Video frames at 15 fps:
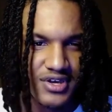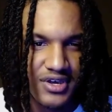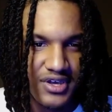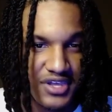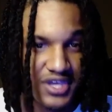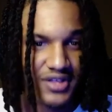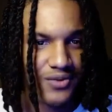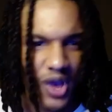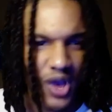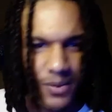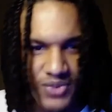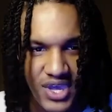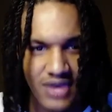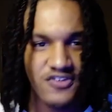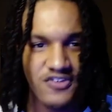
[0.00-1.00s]
Getting Robbie
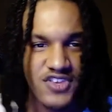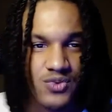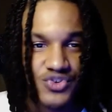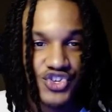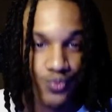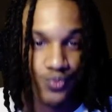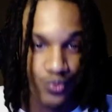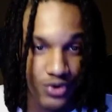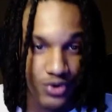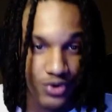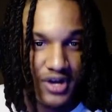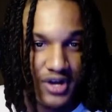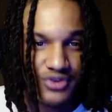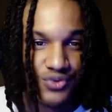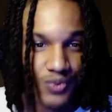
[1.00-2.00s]
Anderson was a really
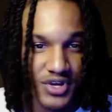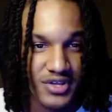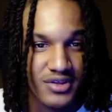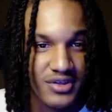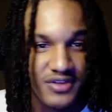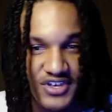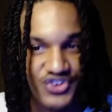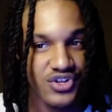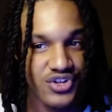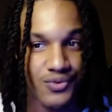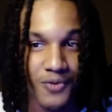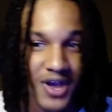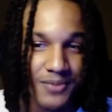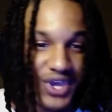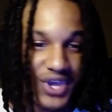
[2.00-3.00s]
underrated addition, and
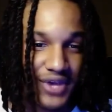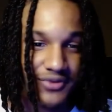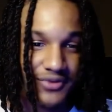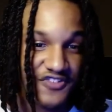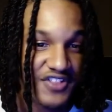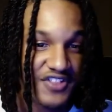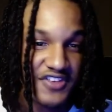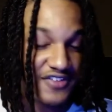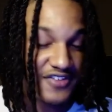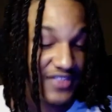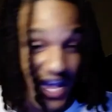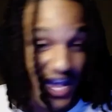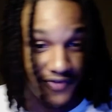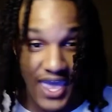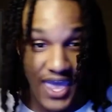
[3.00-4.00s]
Robbie Anderson is
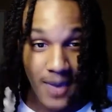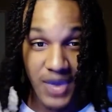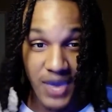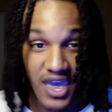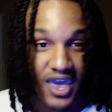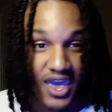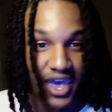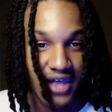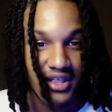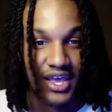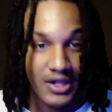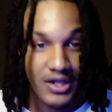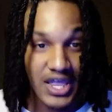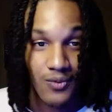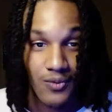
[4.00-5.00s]
not that bad.
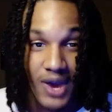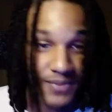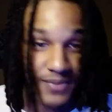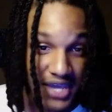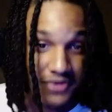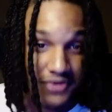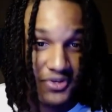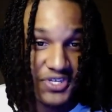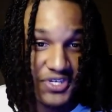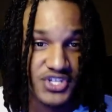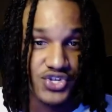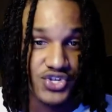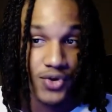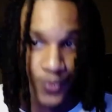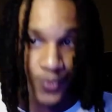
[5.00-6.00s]
Like Robbie Anderson is
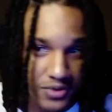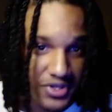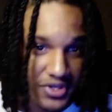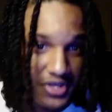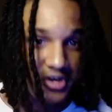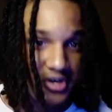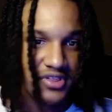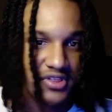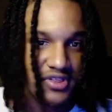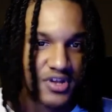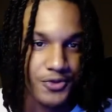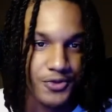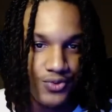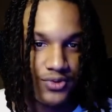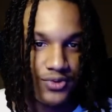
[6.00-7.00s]
a really good number
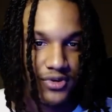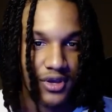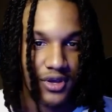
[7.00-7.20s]
three.